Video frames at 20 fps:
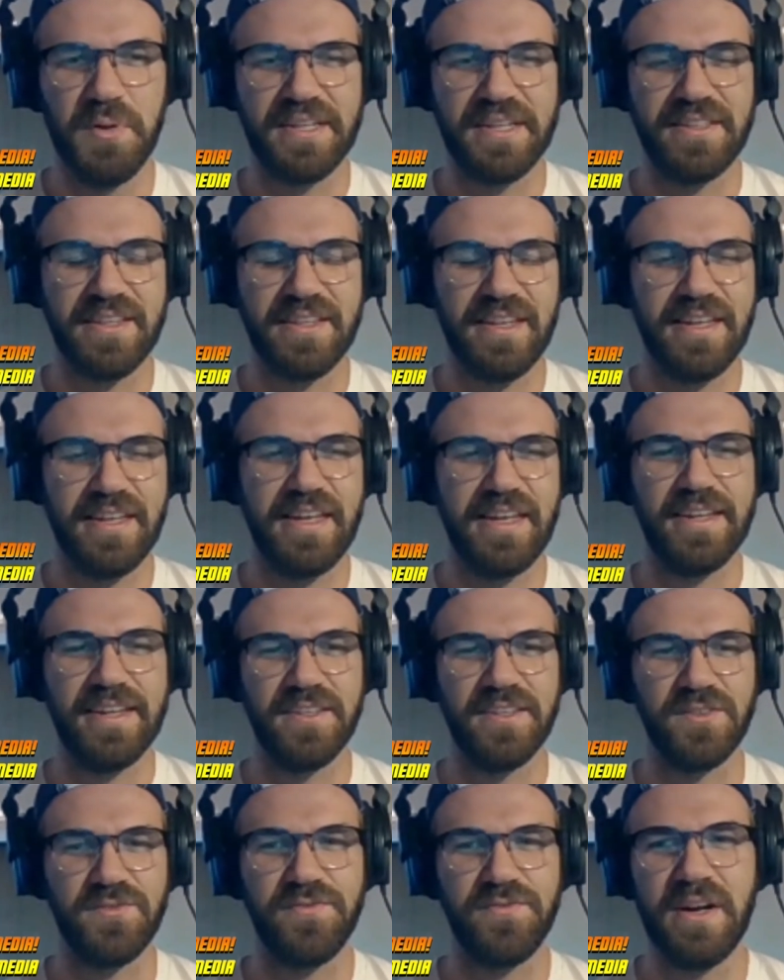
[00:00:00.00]
But it
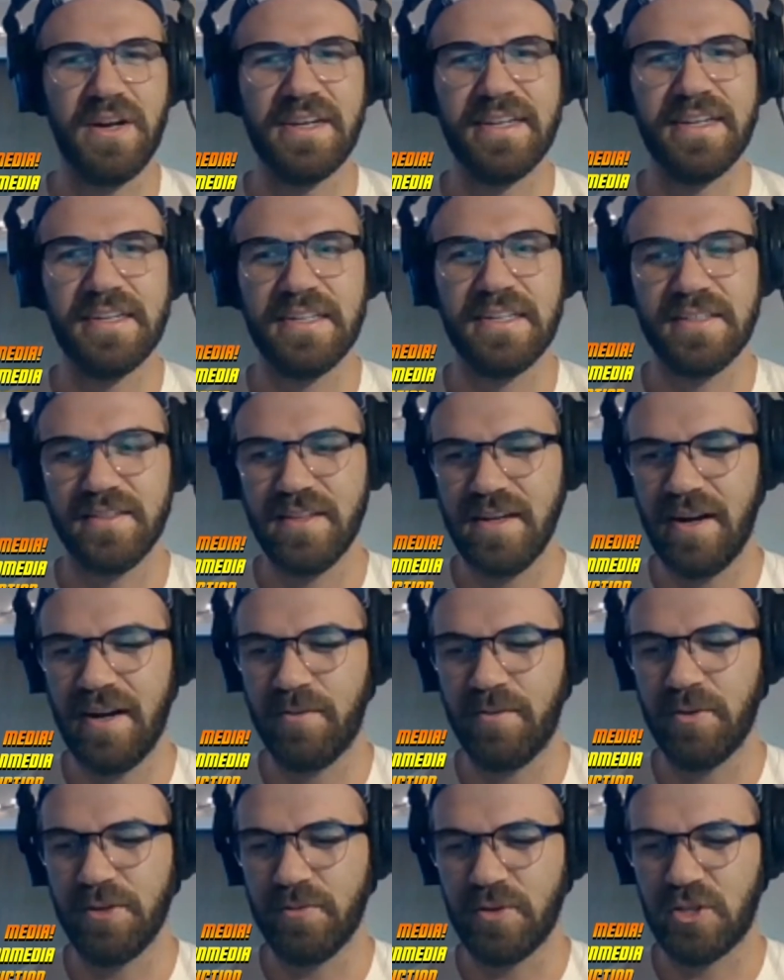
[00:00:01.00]
is fun, and I
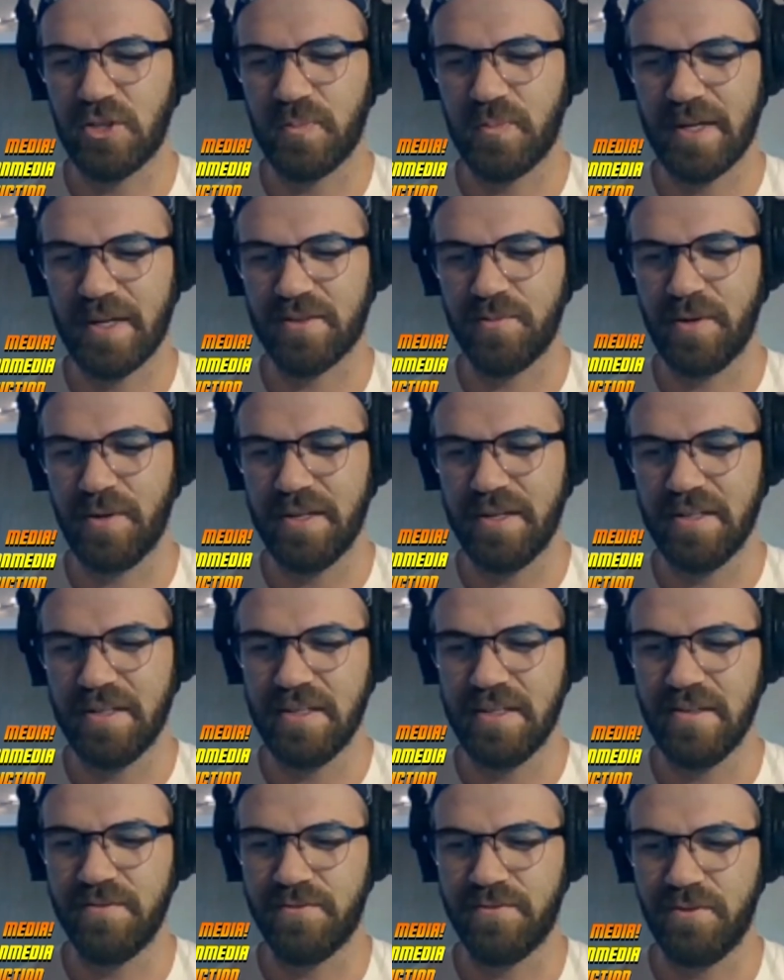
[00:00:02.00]
really respect what it
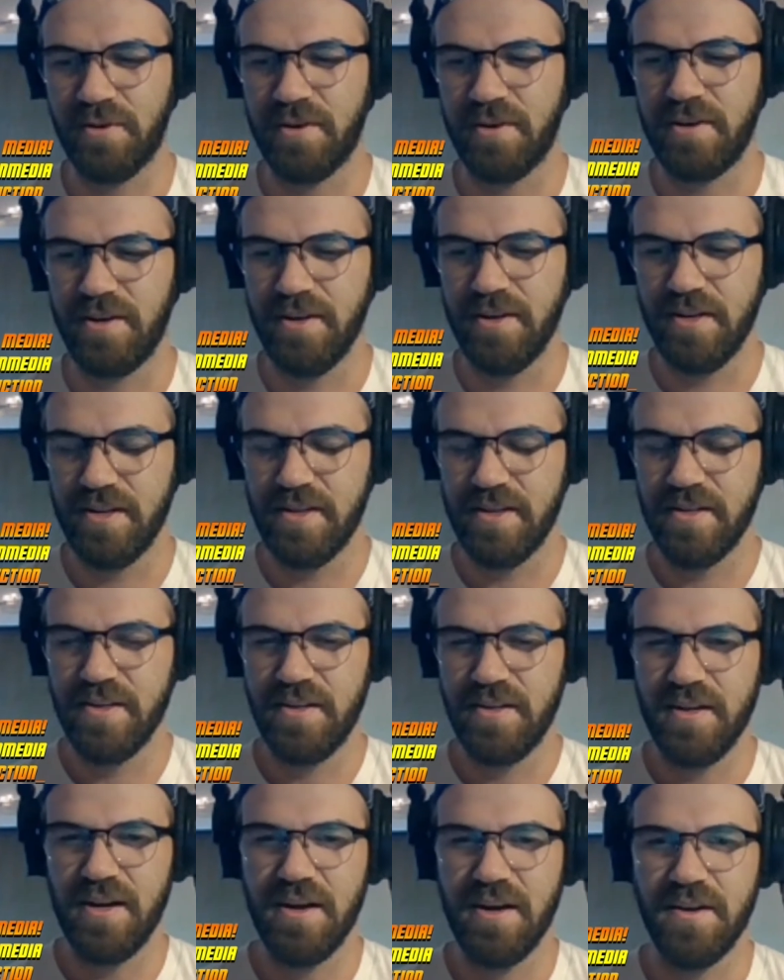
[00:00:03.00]
did for
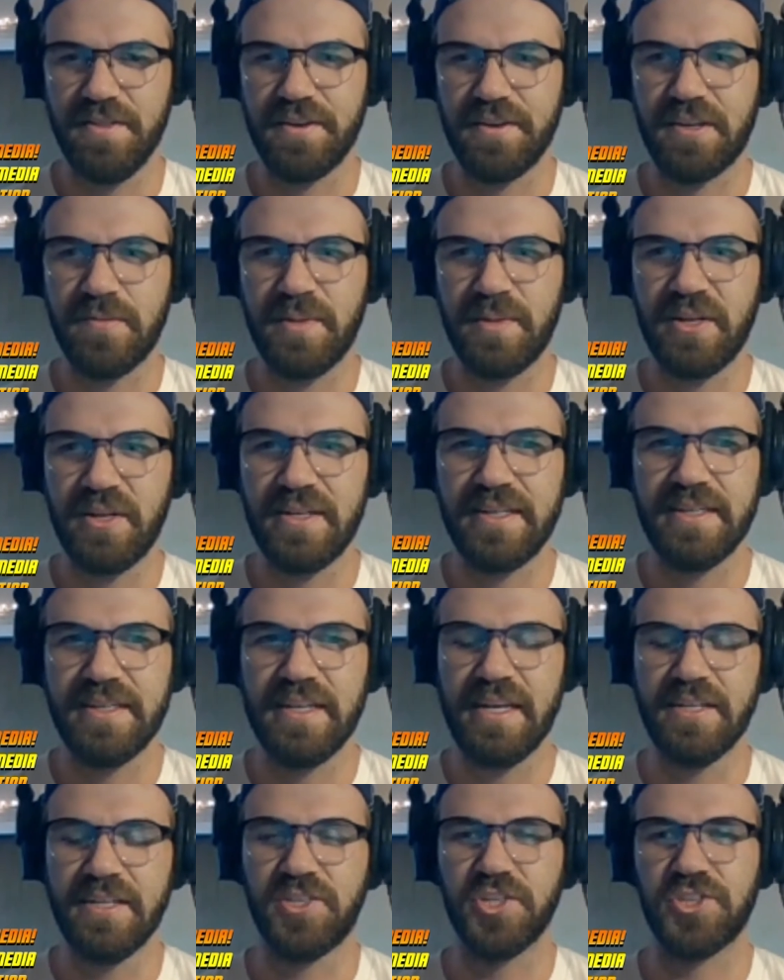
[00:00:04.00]
the community.
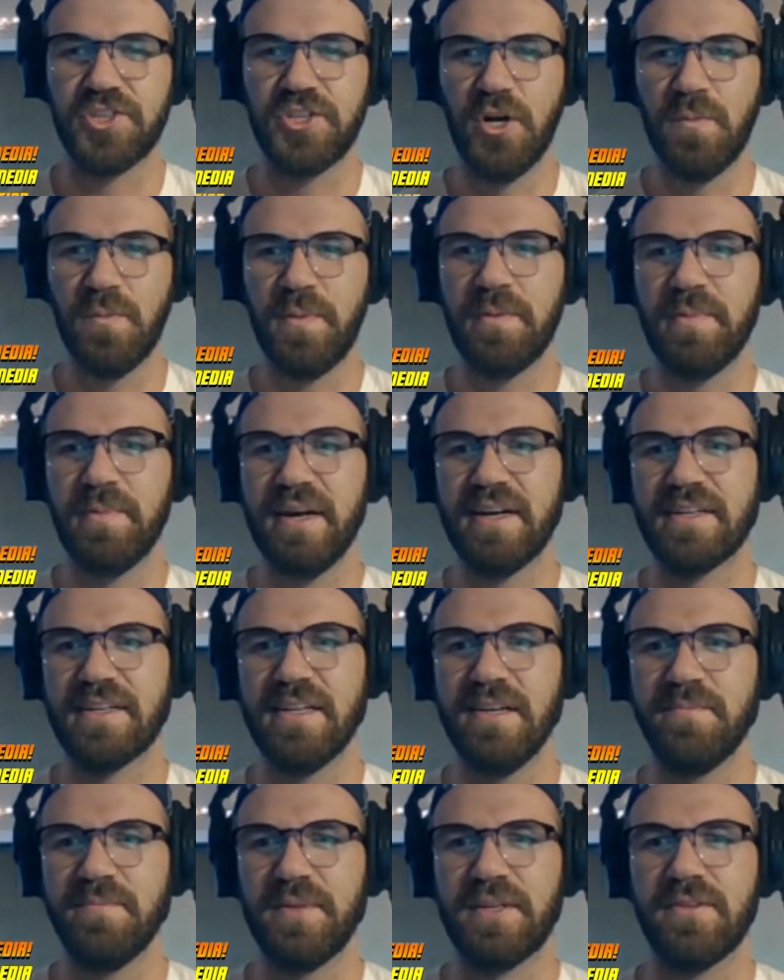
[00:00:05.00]
It just opened back
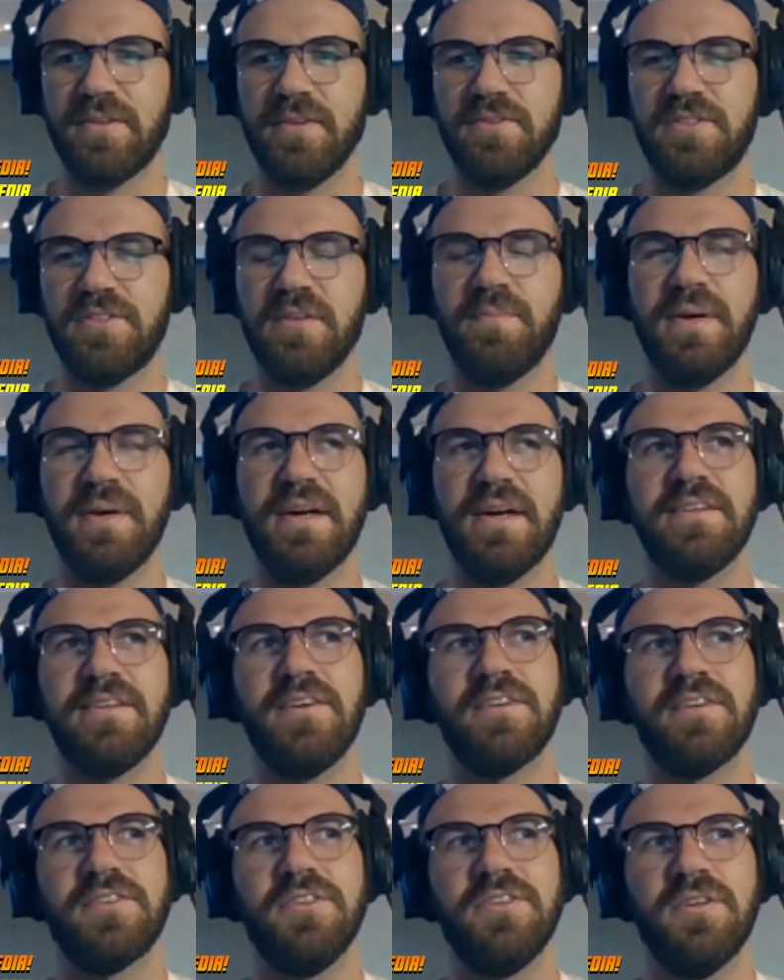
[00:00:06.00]
up. They closed it back in
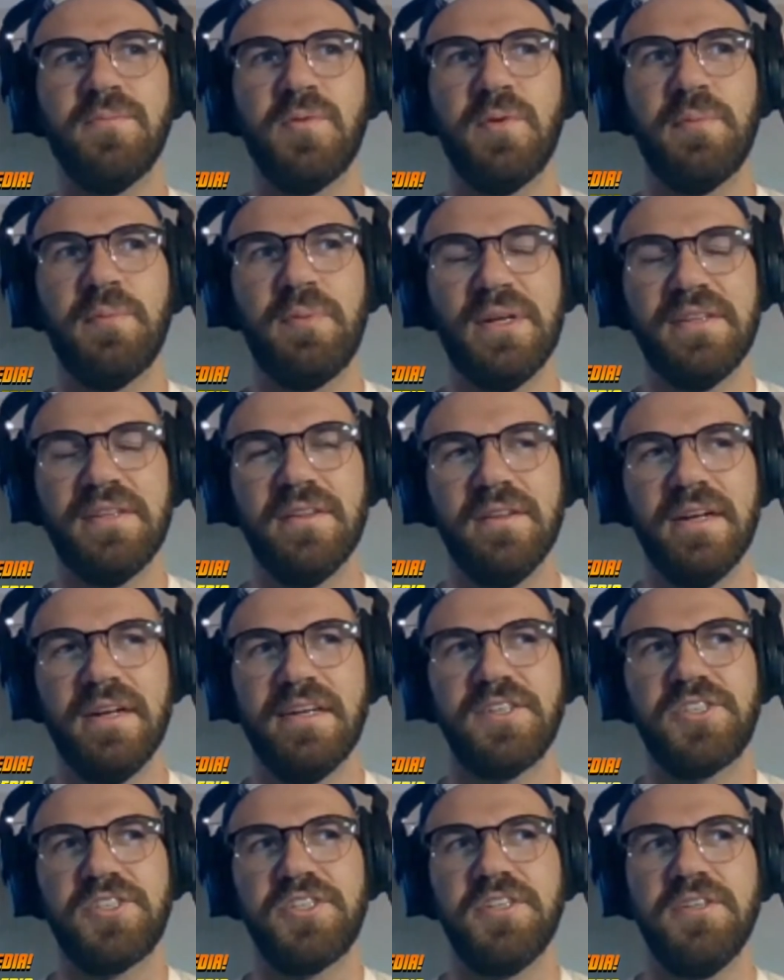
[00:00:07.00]
October. We played the
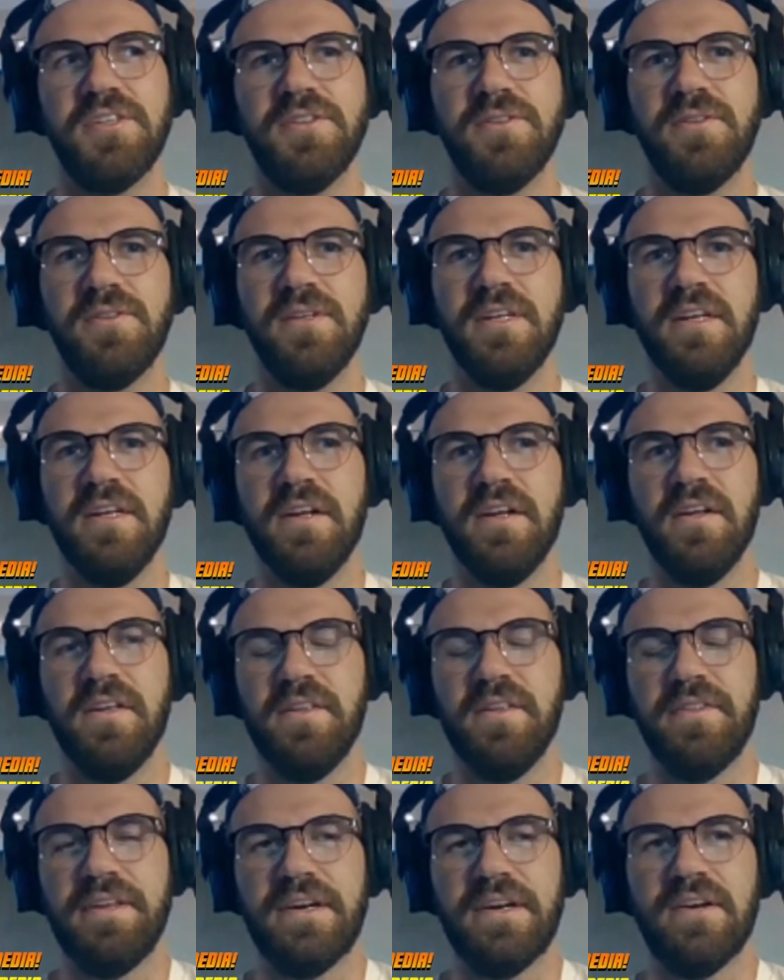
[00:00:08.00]
last show
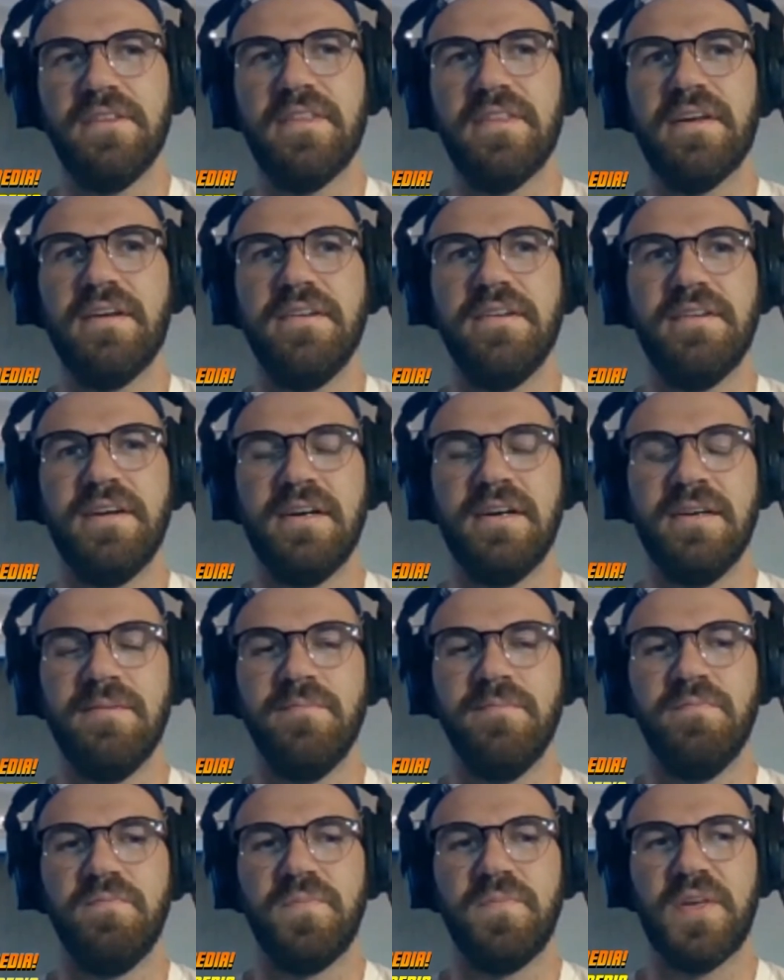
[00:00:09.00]
there, and
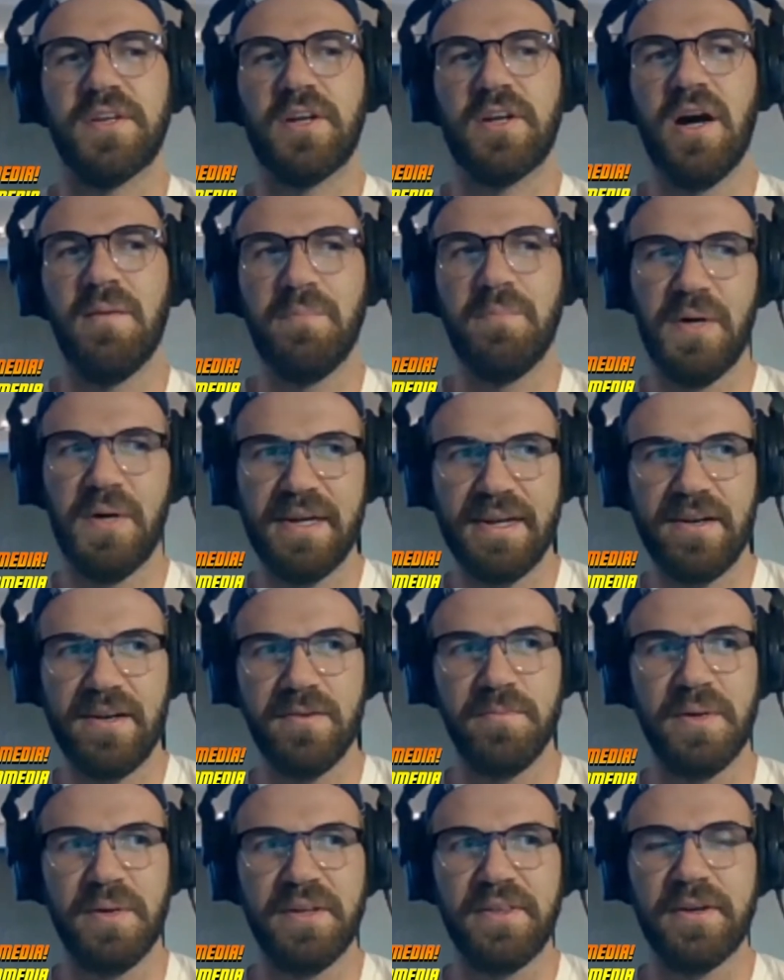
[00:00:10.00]
then it got bought
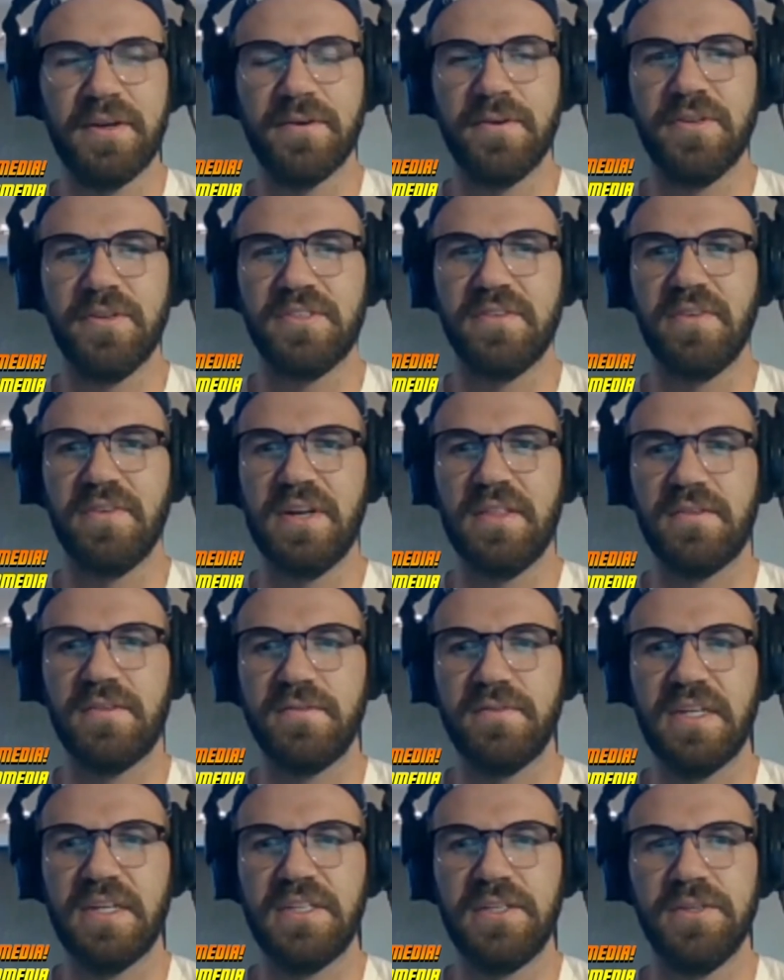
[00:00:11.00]
out by the owners of another
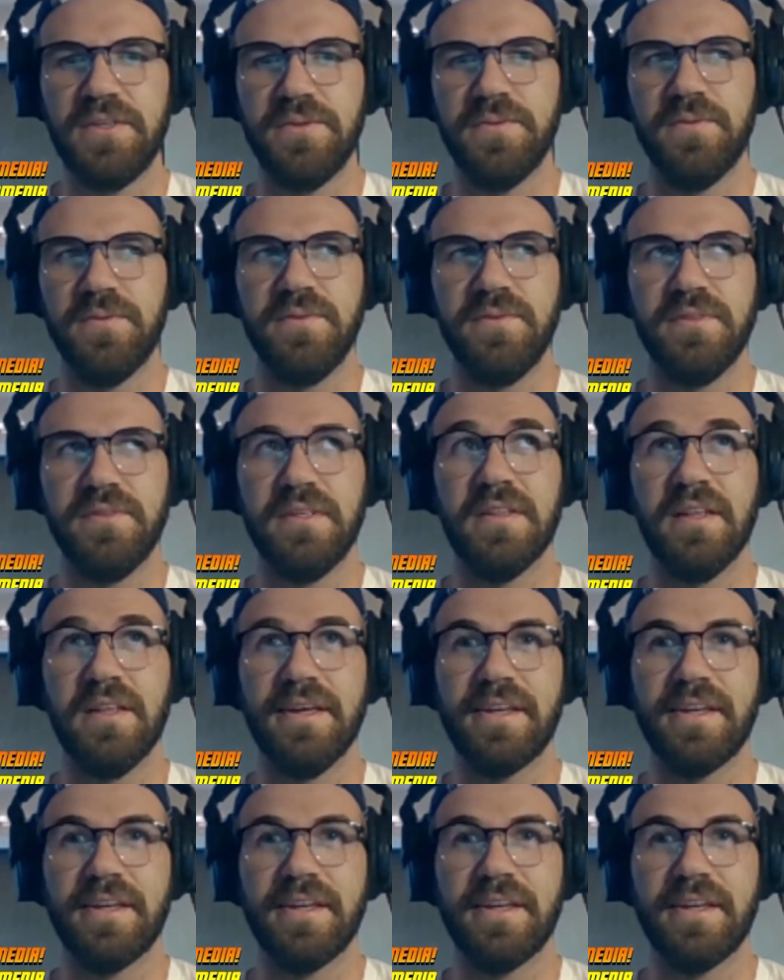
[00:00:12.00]
venue in